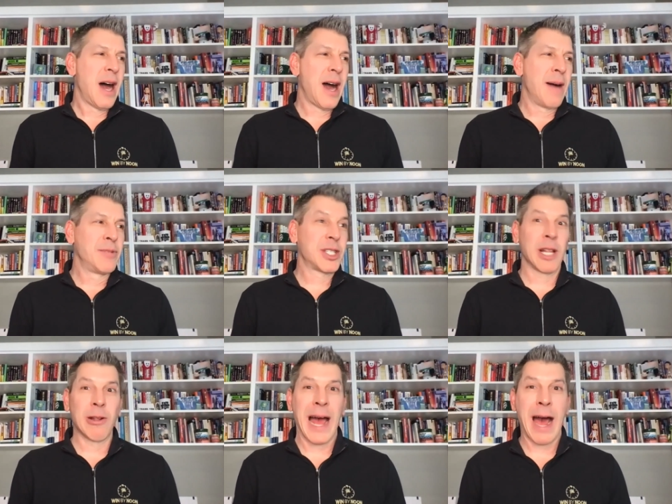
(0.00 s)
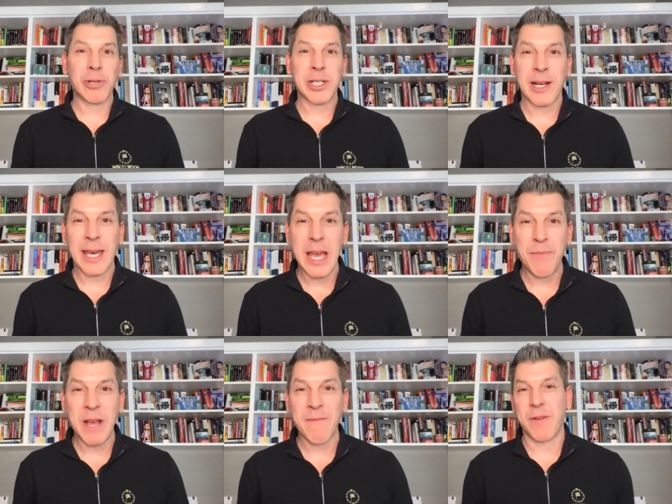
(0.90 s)
Um, just a little
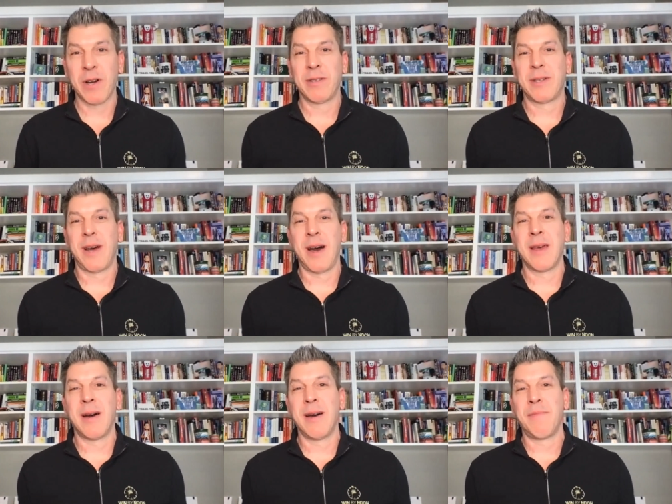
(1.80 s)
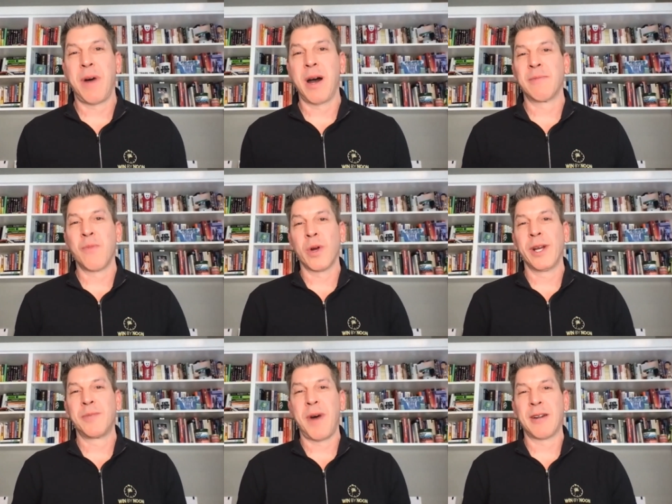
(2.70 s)
housekeeping first on the Modern
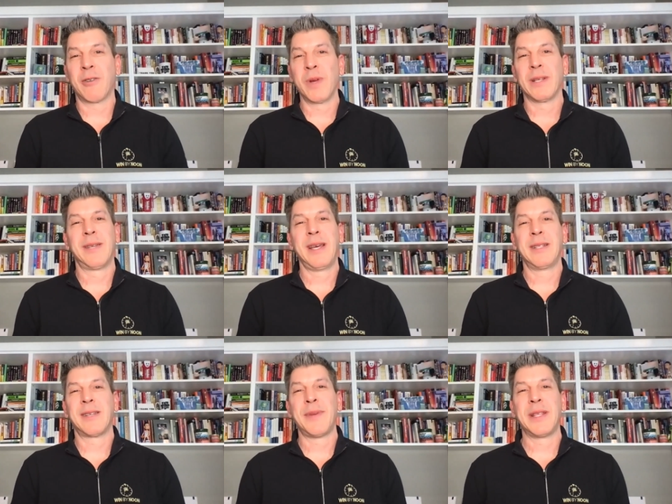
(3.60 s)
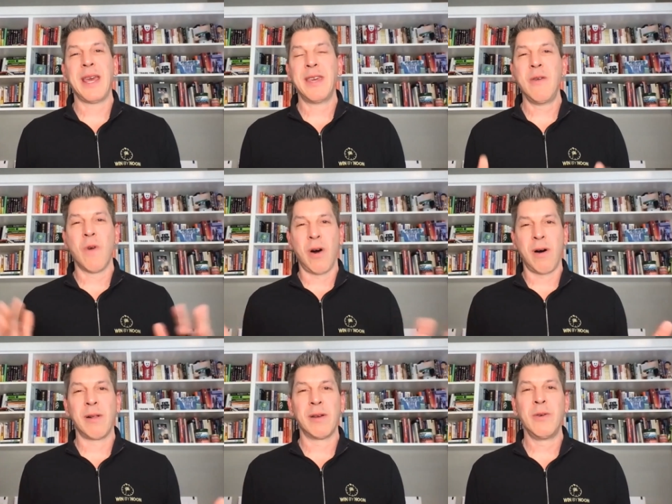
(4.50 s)
Mortgage, Modern Real Estate Summit. Thank you
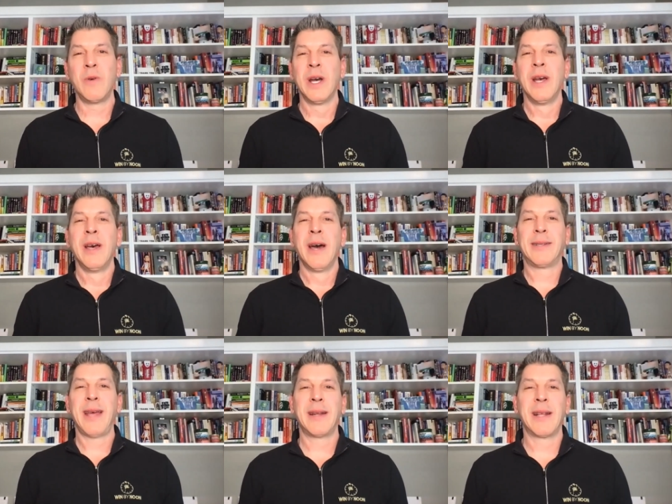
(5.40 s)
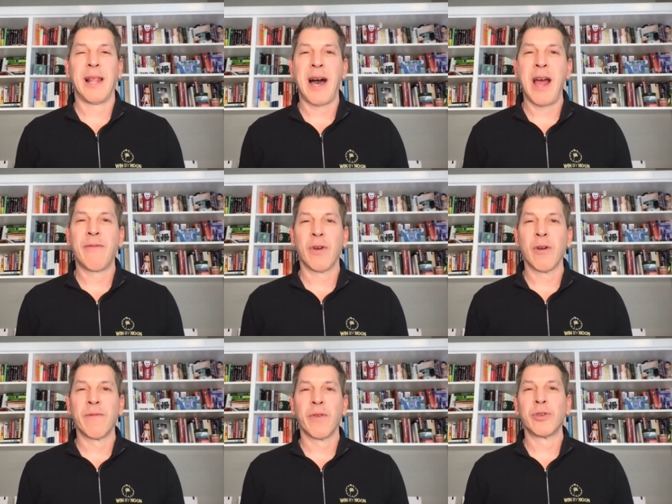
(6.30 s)
all who attended live
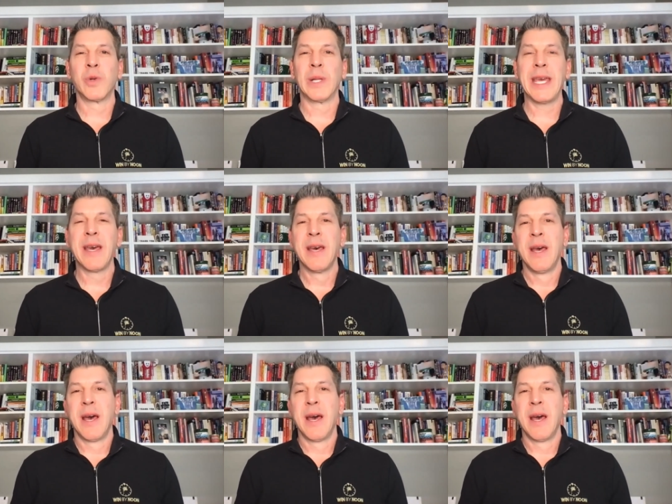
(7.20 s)
or virtually.